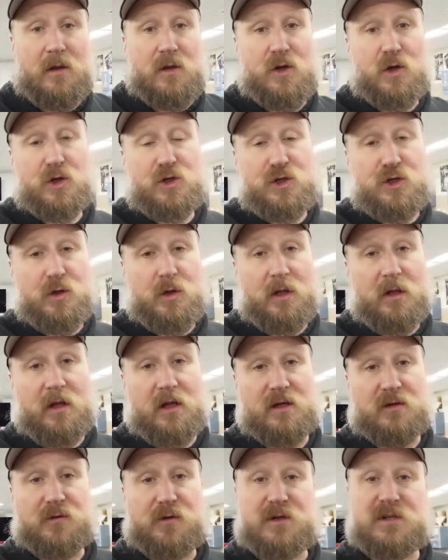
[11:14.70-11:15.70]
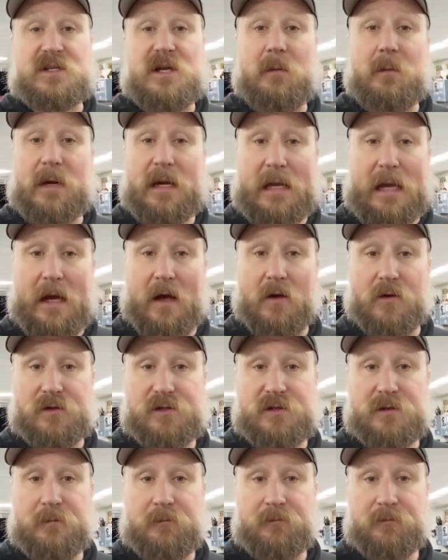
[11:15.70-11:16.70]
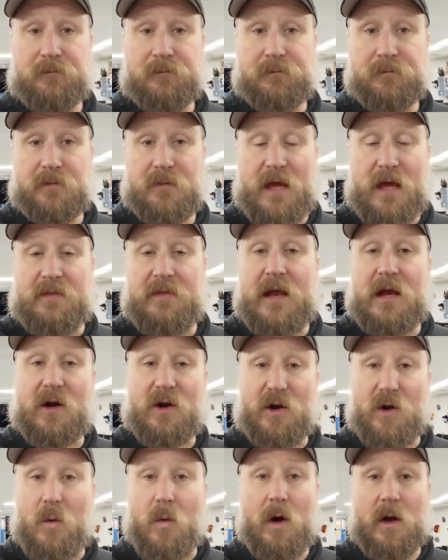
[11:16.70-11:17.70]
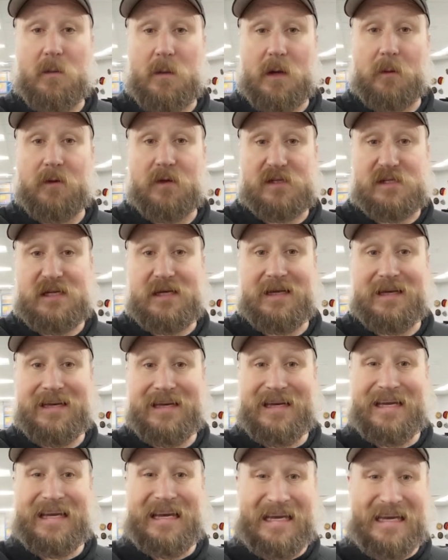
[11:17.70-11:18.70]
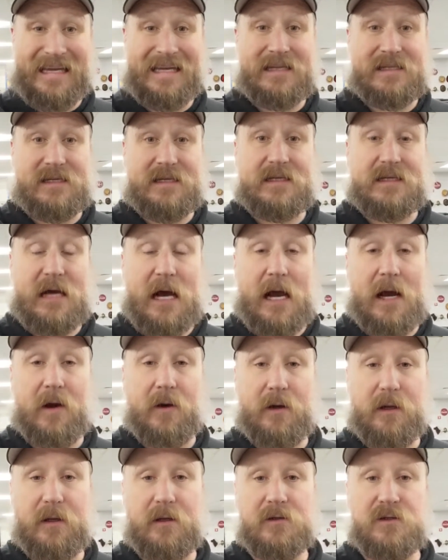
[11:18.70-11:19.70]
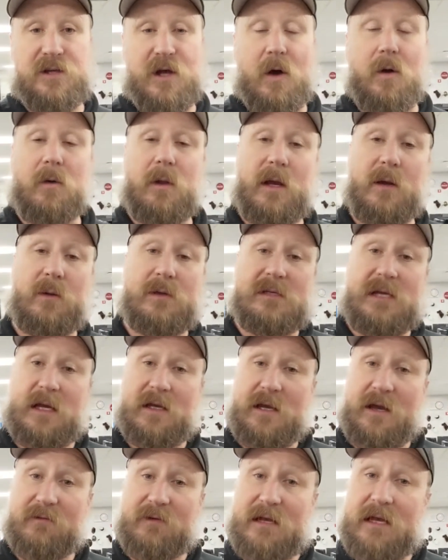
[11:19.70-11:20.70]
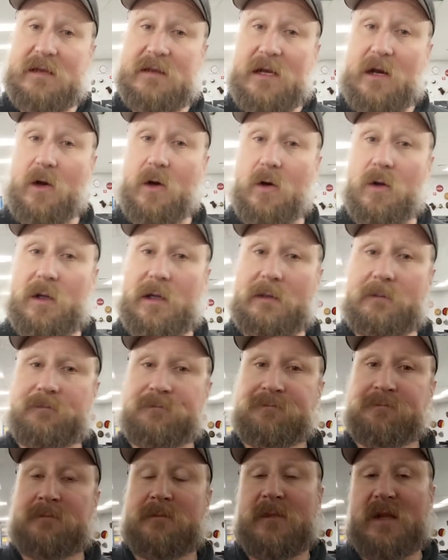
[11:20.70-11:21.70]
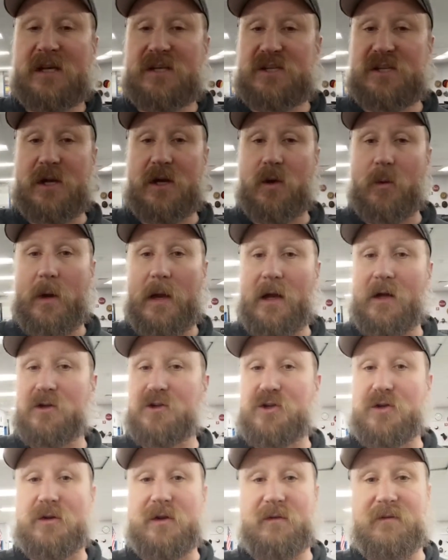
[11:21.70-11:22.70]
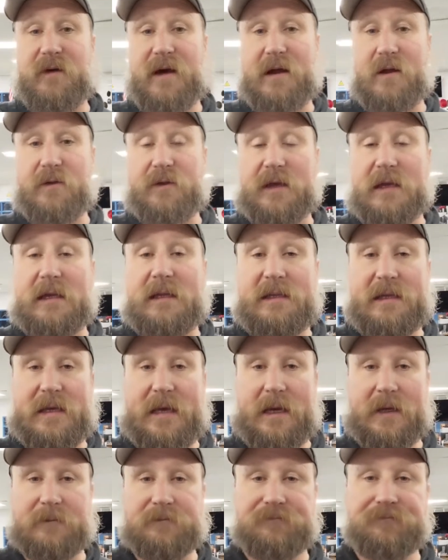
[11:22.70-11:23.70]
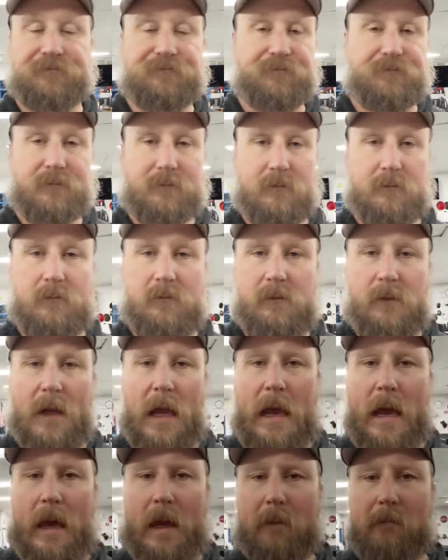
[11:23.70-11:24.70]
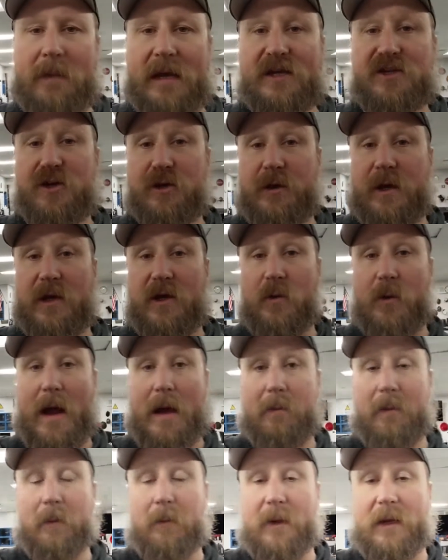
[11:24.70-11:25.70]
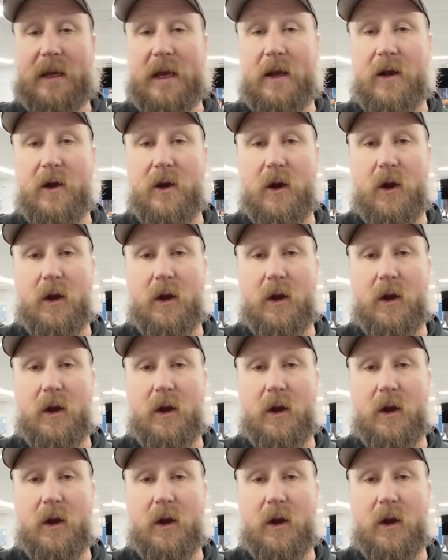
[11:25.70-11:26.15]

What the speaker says: you're shooting this for somebody else and they're going to want to be able to see it in its entirety. So like we said, you have to get there early, stick around, shoot the final thing at the end. Make sure that you wrap up and get it